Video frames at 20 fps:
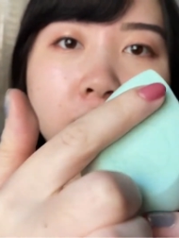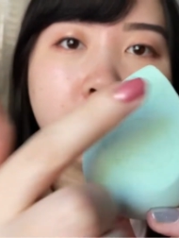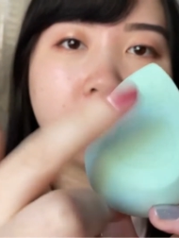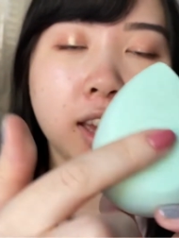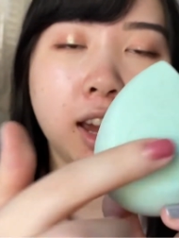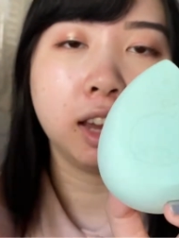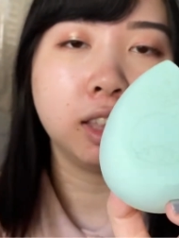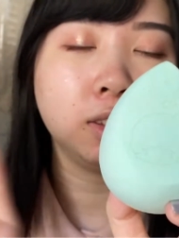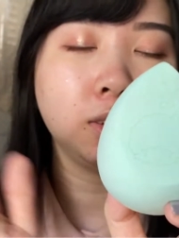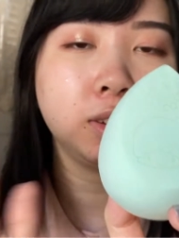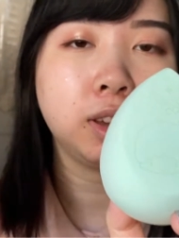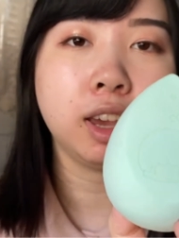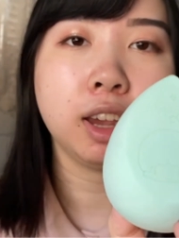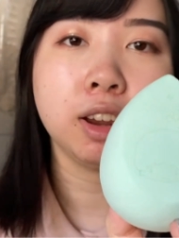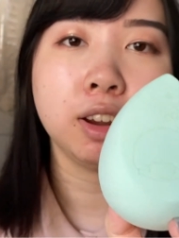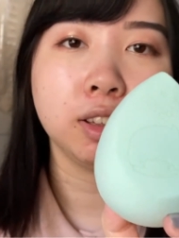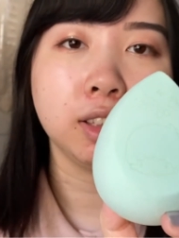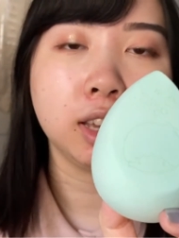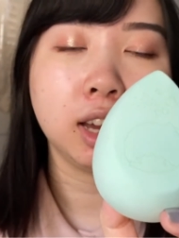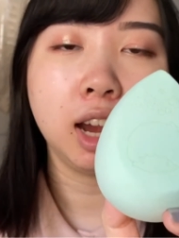Like, I don't
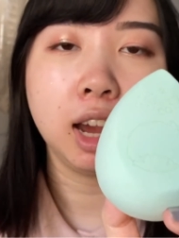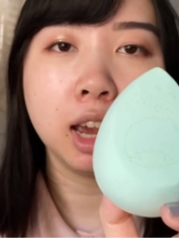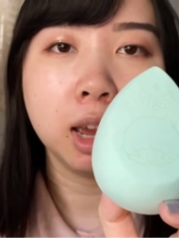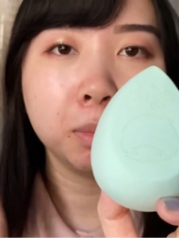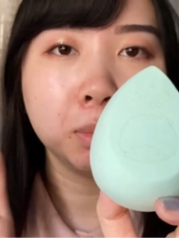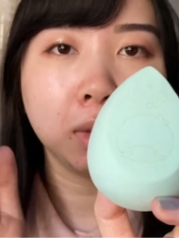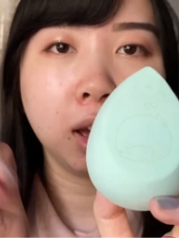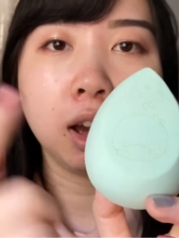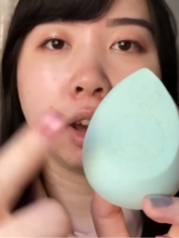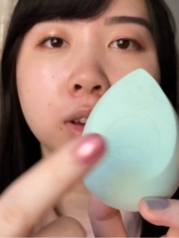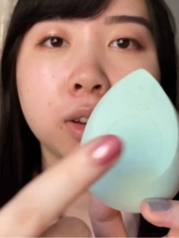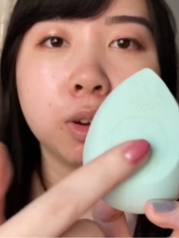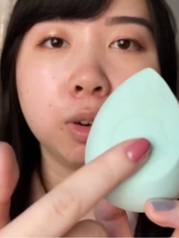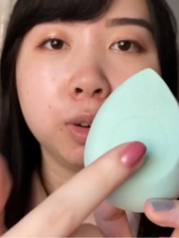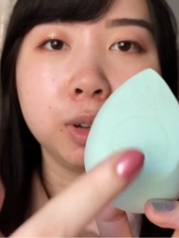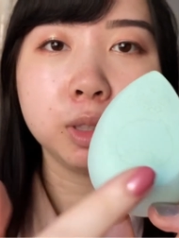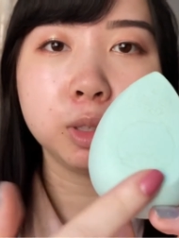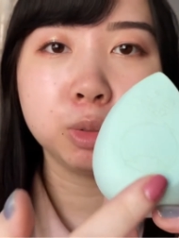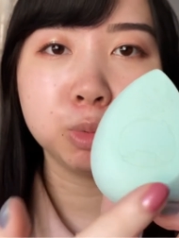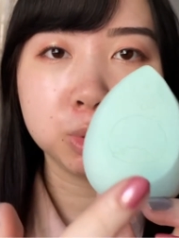care. Like, I am not
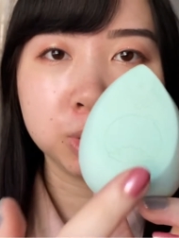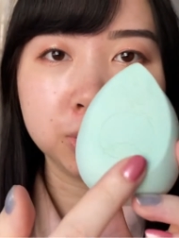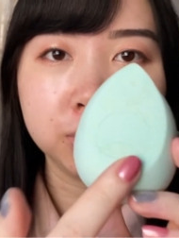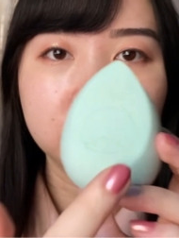going to ruin